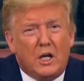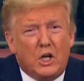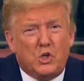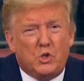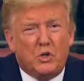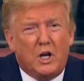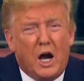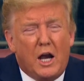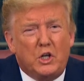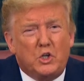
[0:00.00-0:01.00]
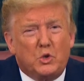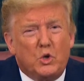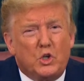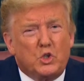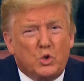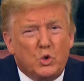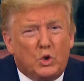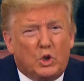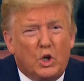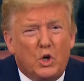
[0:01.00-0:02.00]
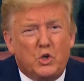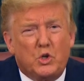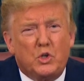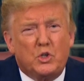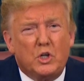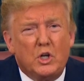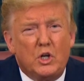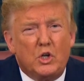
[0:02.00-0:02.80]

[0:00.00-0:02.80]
issued guidance on school closures,